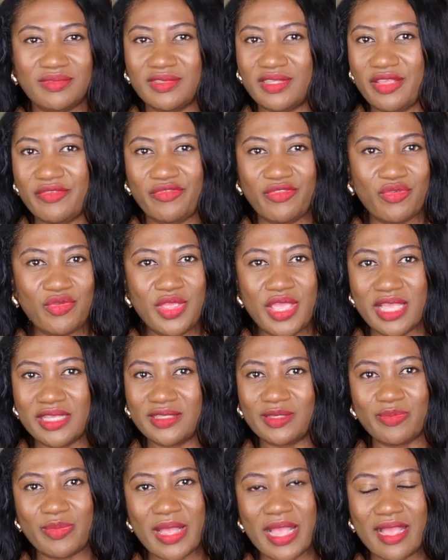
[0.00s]
a few
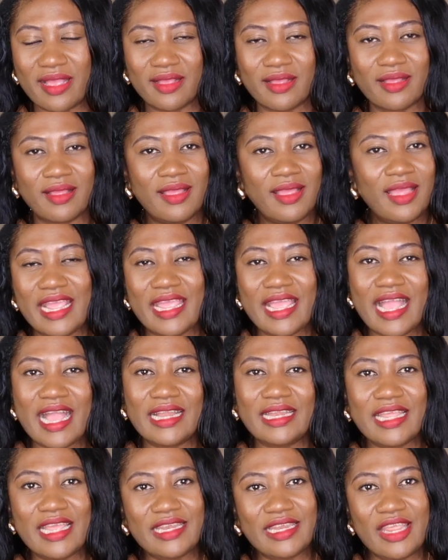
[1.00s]
years back. I
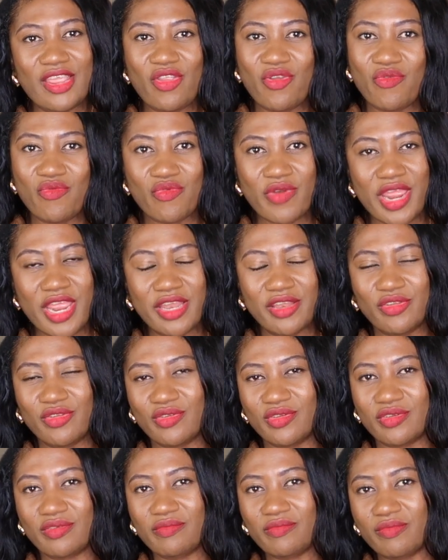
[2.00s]
added a red
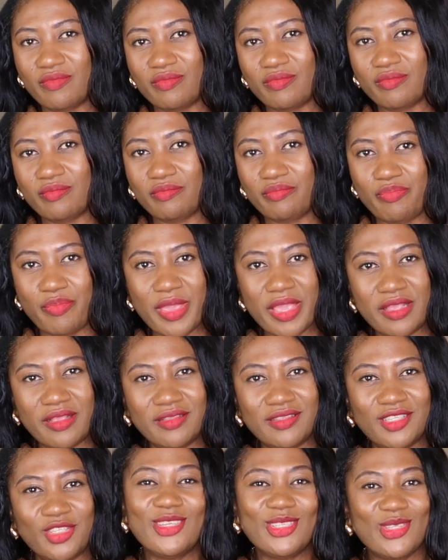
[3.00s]

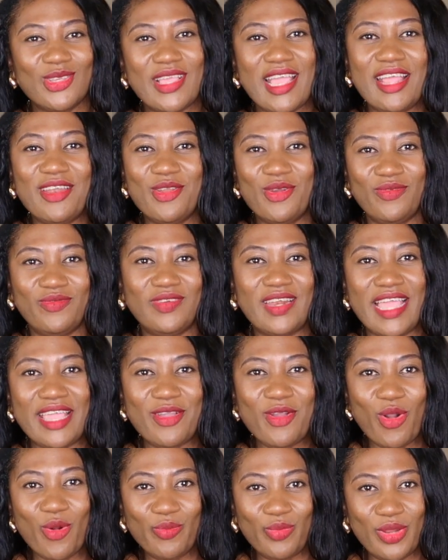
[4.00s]
belt just to kind of
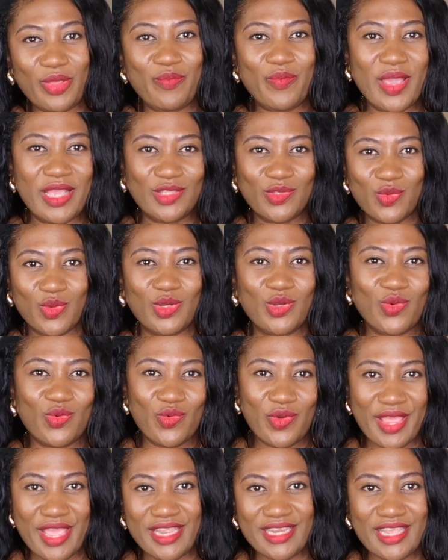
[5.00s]
like complement with the
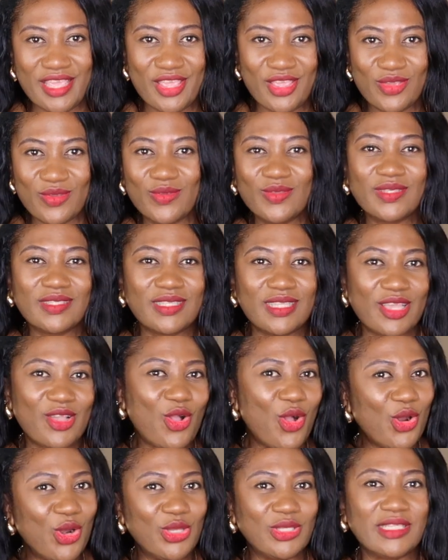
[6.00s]
red heels. The
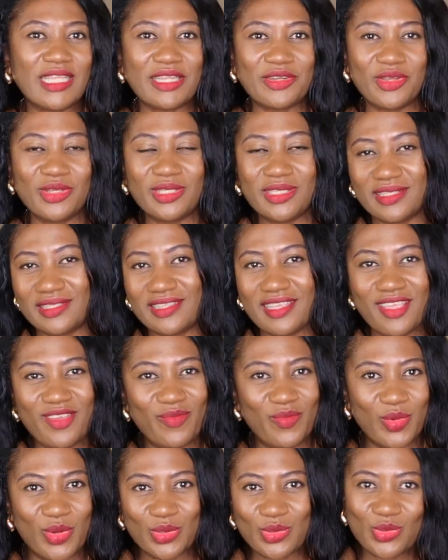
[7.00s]
colors are not the
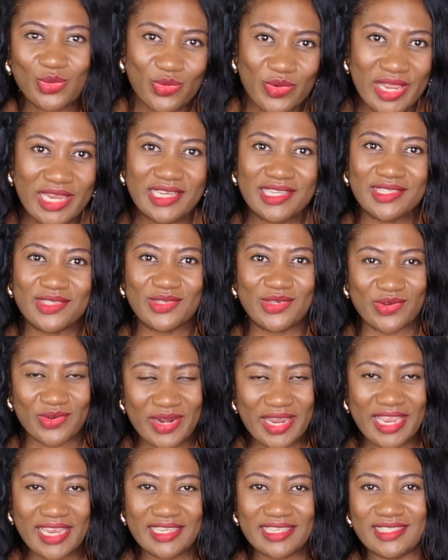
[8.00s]
same, but red is
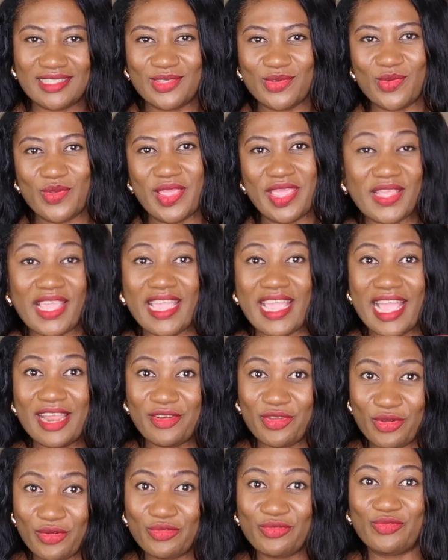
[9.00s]
red, so it
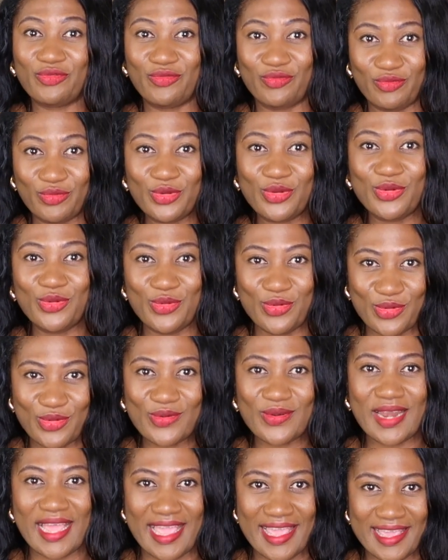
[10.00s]
kind of
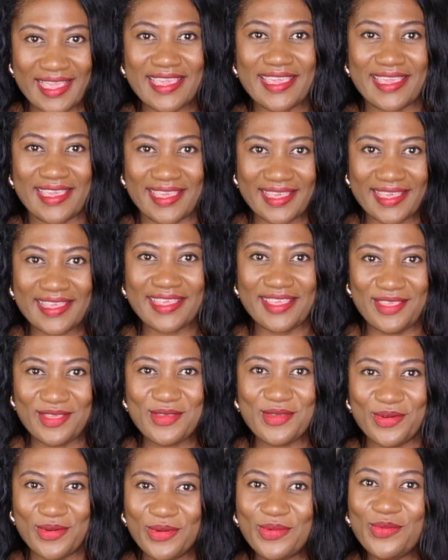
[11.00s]
look like,
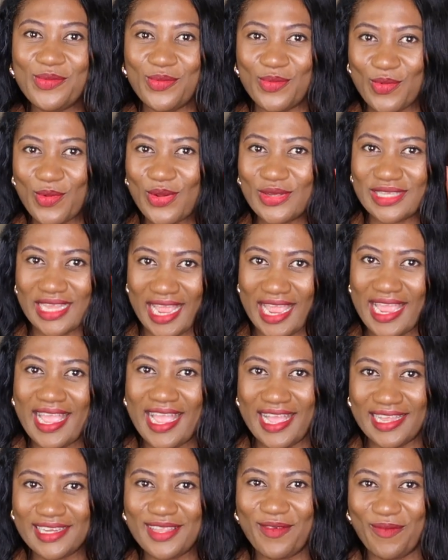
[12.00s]
you know, what I
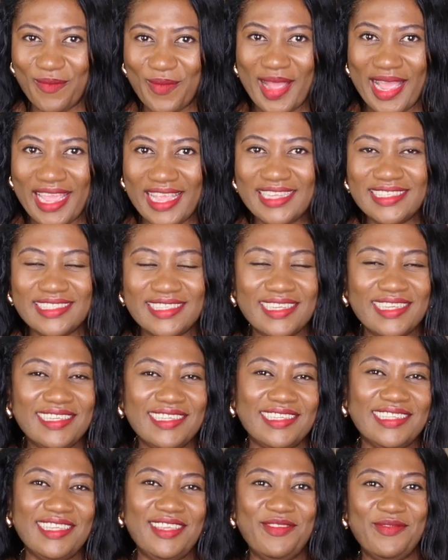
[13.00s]
had in mind
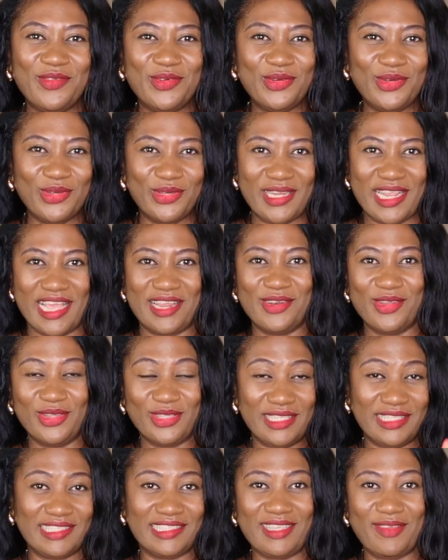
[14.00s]
even though they are
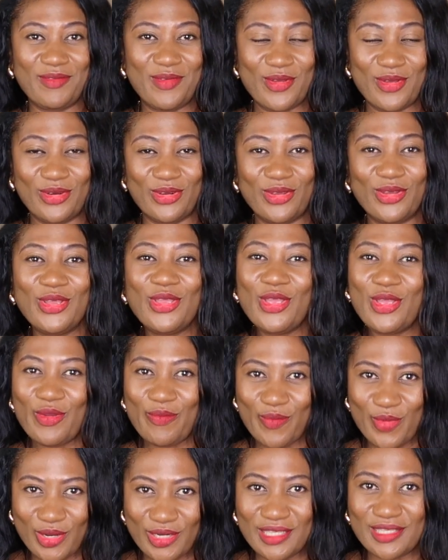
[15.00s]
not the same color,
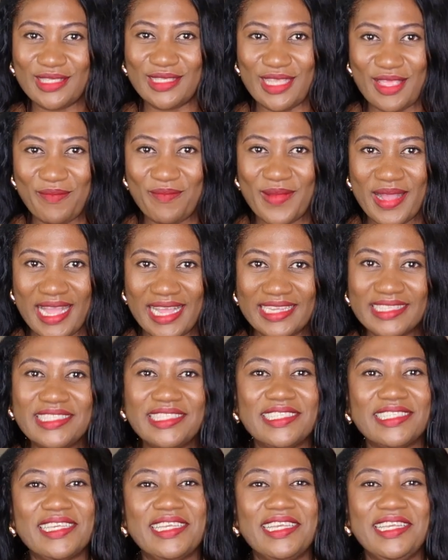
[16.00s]
but it still
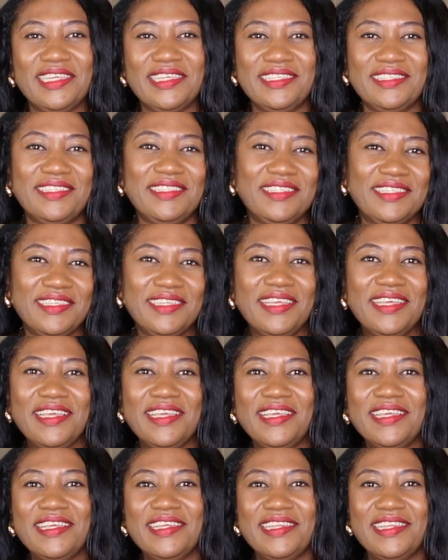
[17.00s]
match.
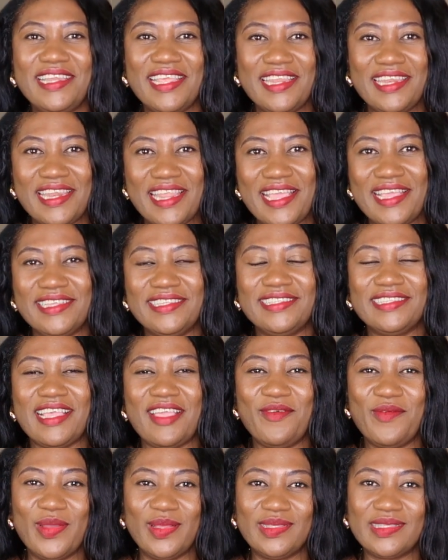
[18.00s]
Then next
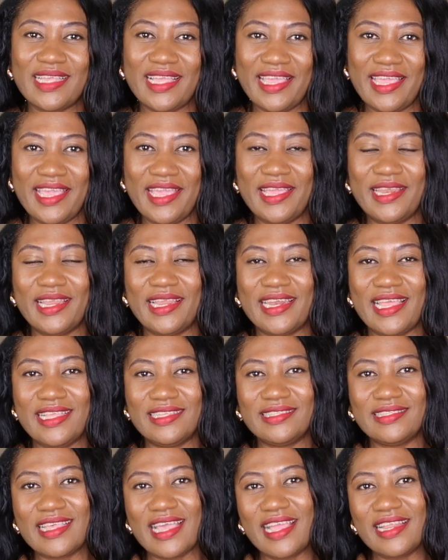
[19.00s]
I went ahead and
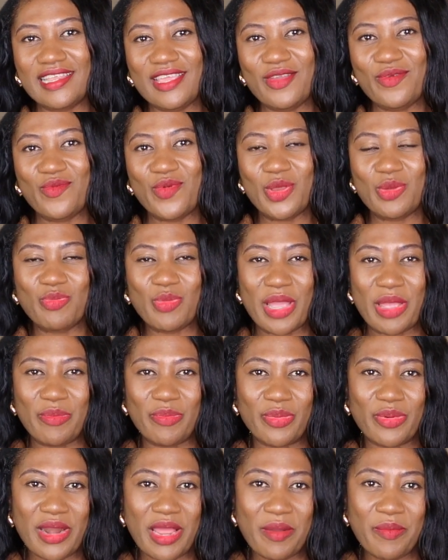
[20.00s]
I started with
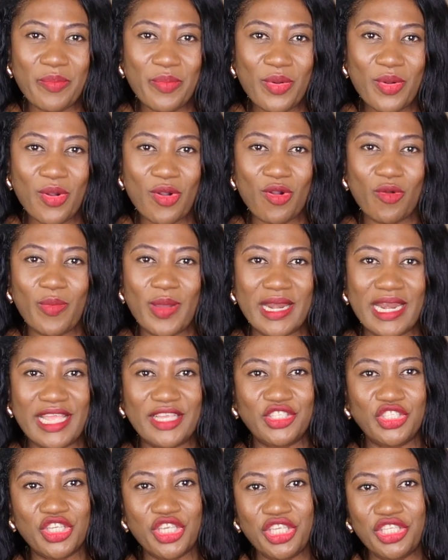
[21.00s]
my brown pop and
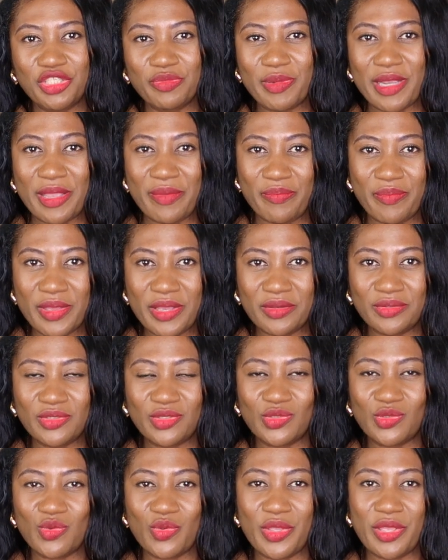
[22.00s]
I changed my
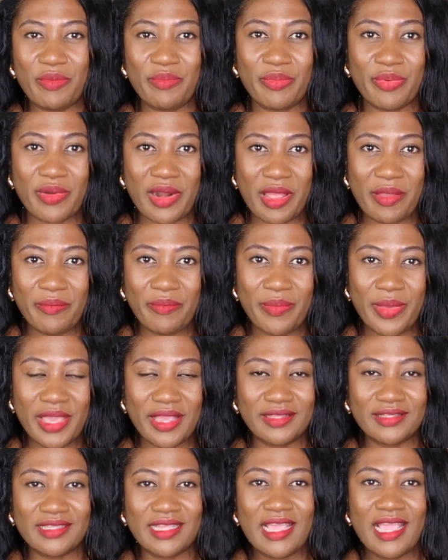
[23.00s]
belt to a brown
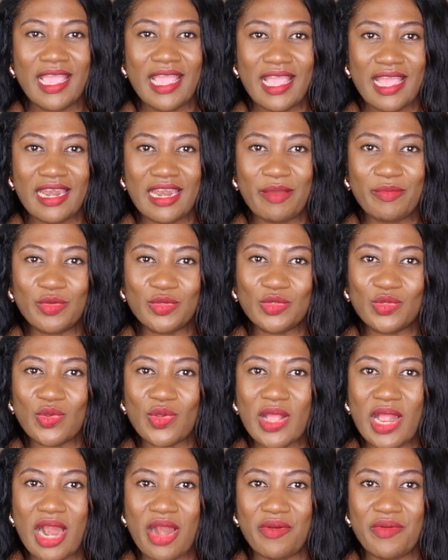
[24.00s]
belt, and I'm
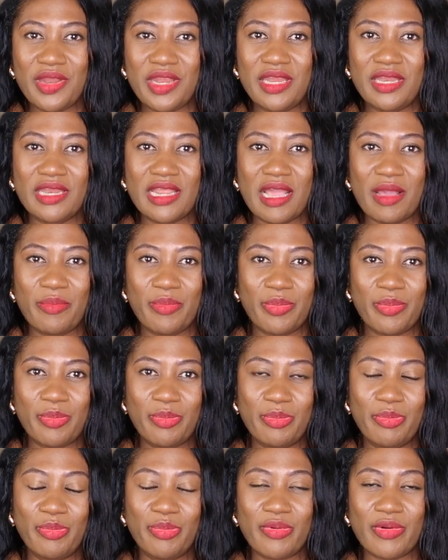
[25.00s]
also carrying that
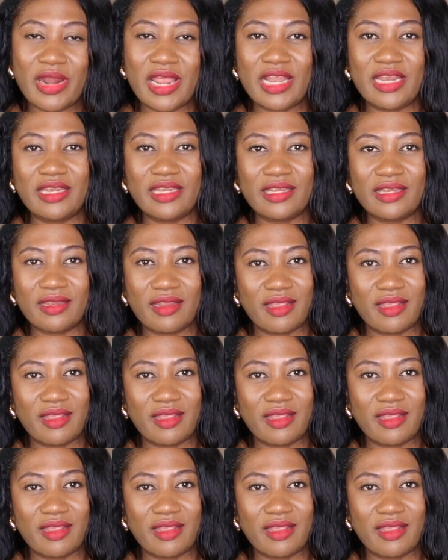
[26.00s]
brand